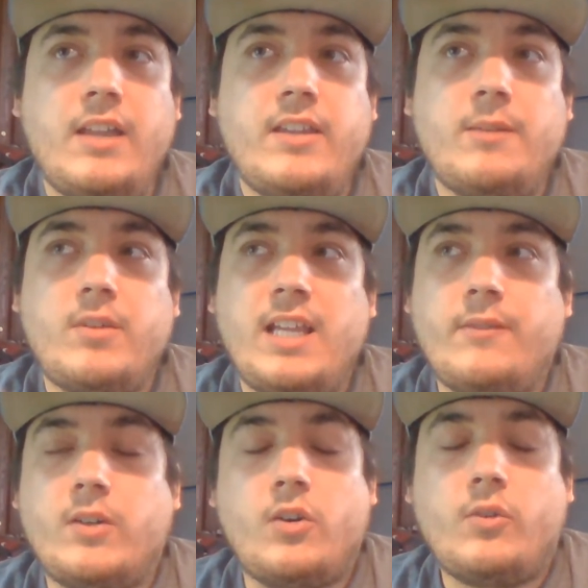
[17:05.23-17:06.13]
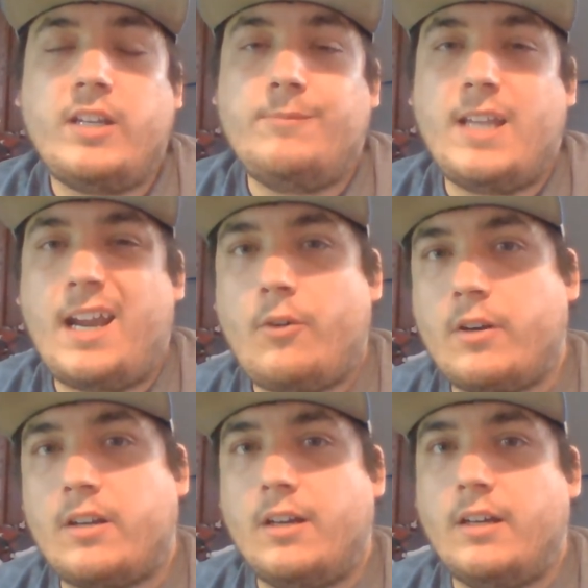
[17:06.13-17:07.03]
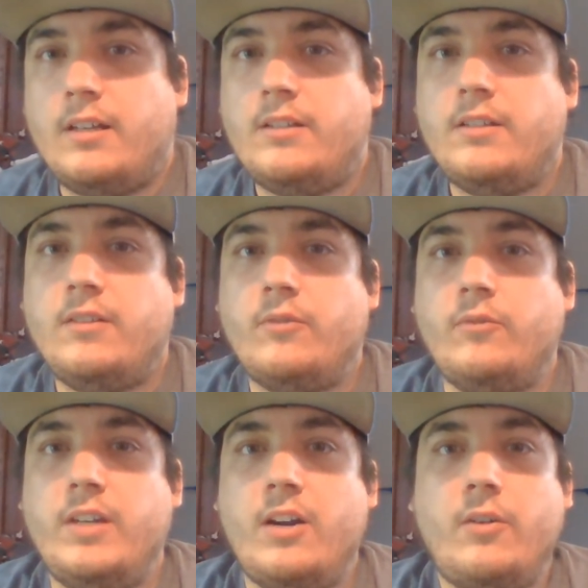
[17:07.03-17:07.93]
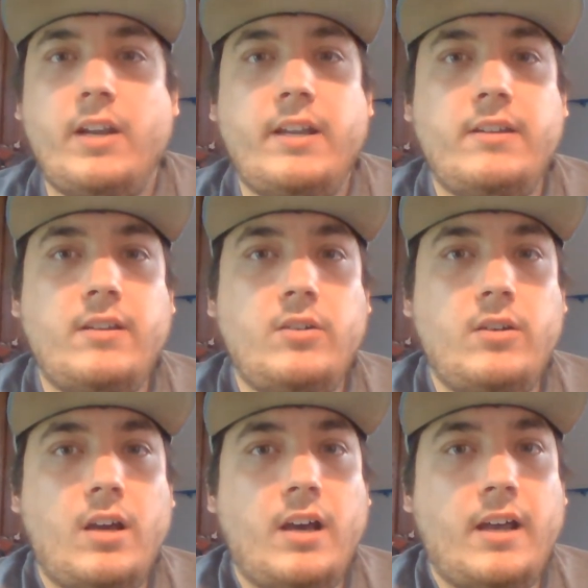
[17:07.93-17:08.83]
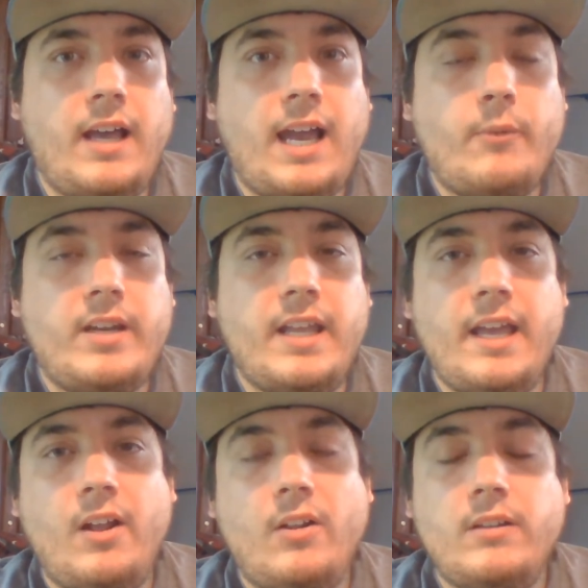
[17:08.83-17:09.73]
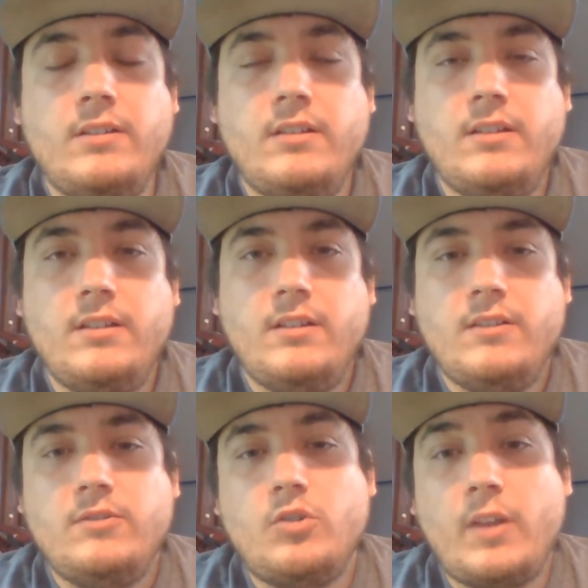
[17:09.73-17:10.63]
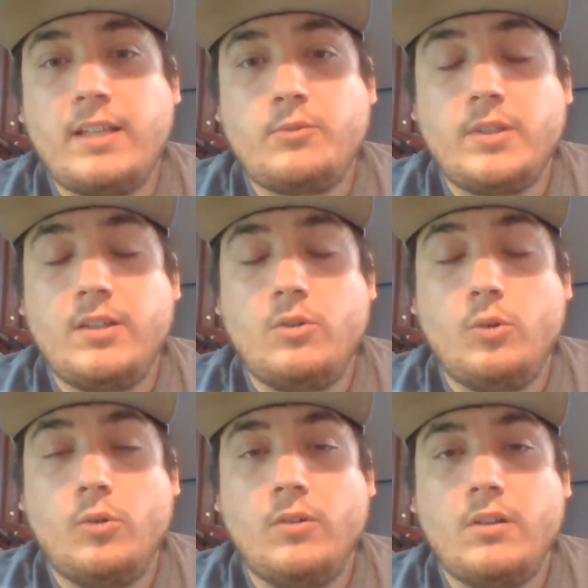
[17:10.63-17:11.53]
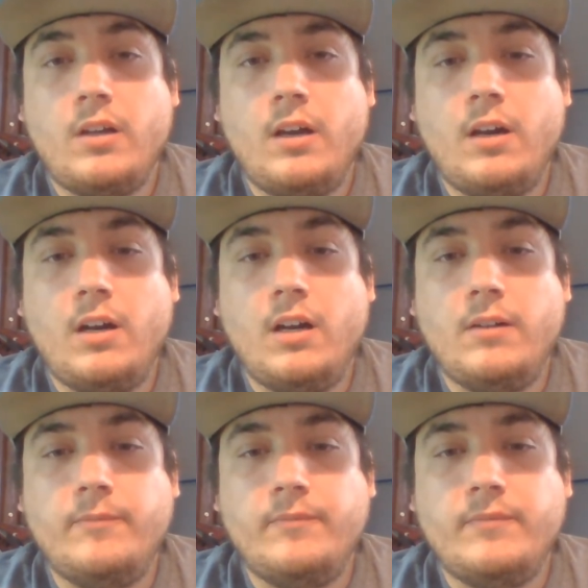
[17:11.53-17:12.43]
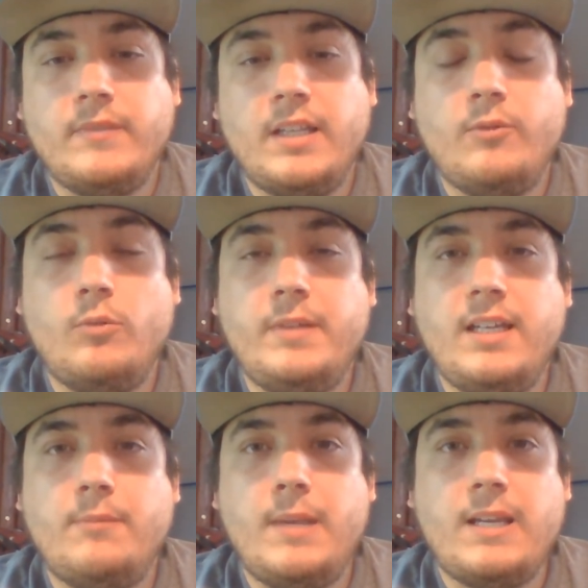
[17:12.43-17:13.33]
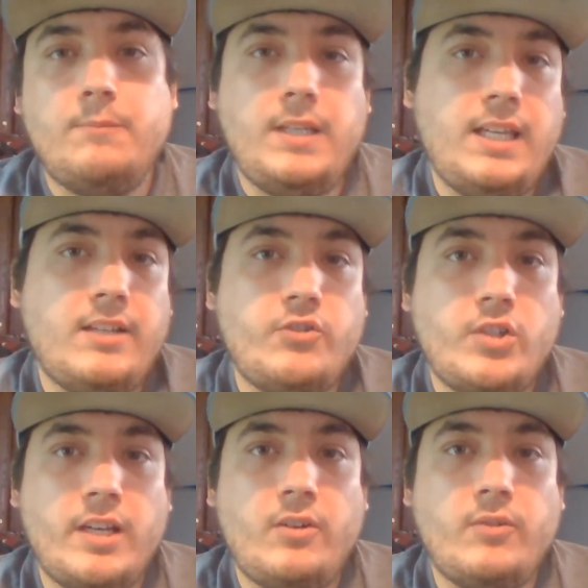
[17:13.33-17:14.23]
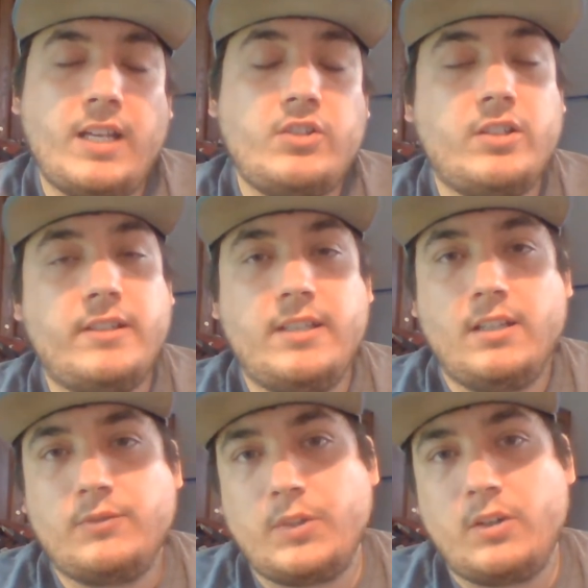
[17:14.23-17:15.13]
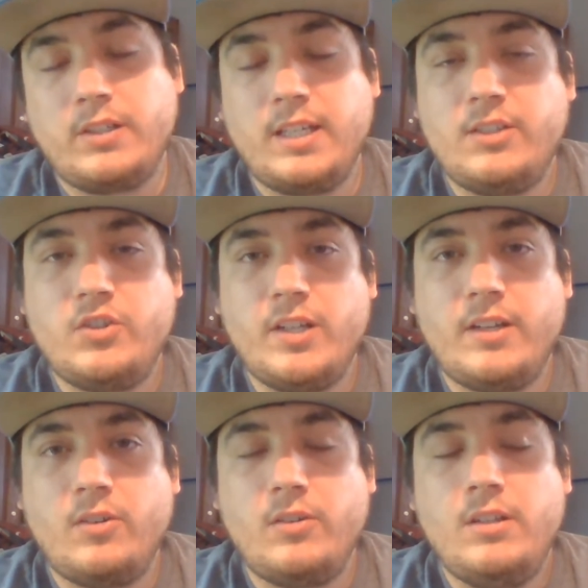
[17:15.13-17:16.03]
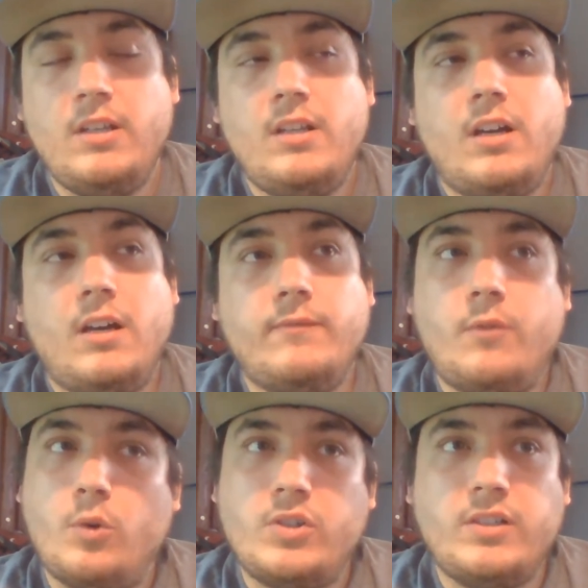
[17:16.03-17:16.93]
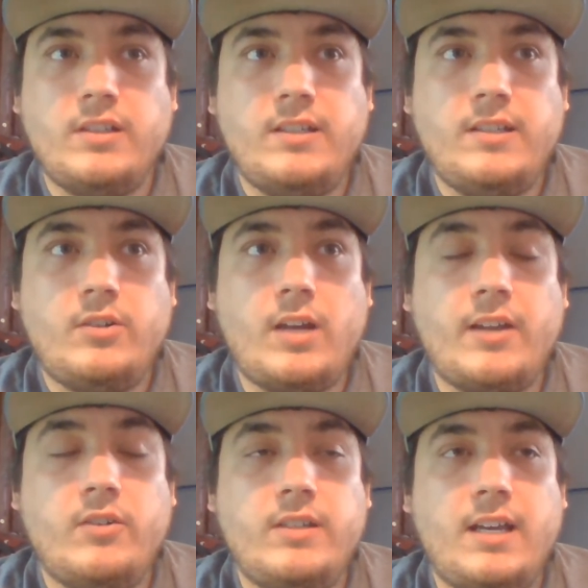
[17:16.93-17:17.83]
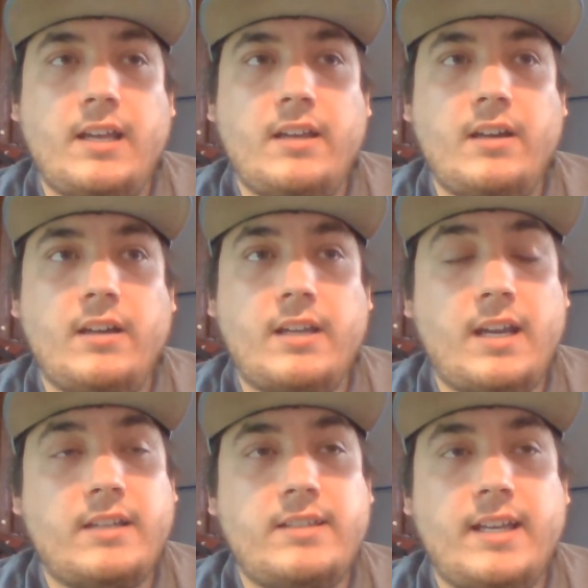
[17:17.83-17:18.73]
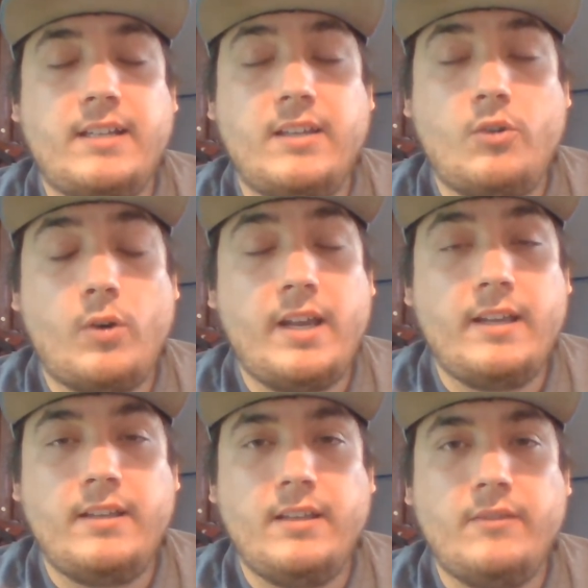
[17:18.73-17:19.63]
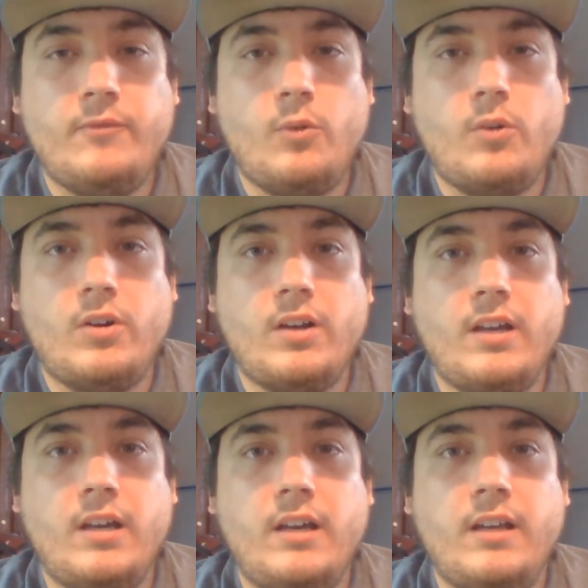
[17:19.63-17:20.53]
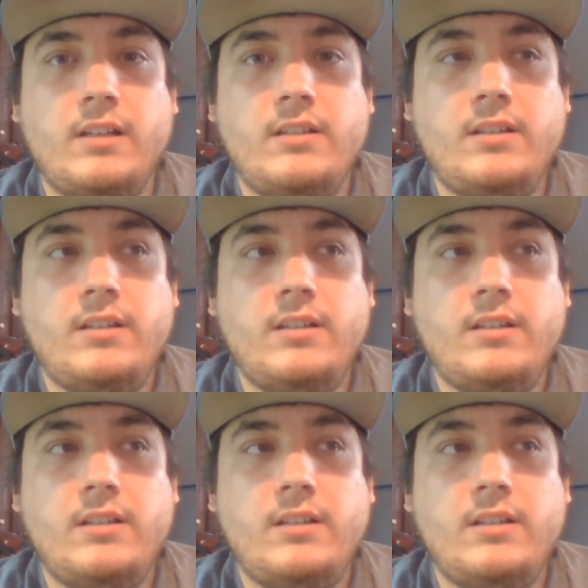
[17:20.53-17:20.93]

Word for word: and then I'm going to have a girl named Erica narrate uh, Highway to Hell. So that's really cool. Um, it will be on Megan Meehan's channel, not Chilling Tales for Dark Night's channel. Unfortunately, I could not uh, contact Craig for uh,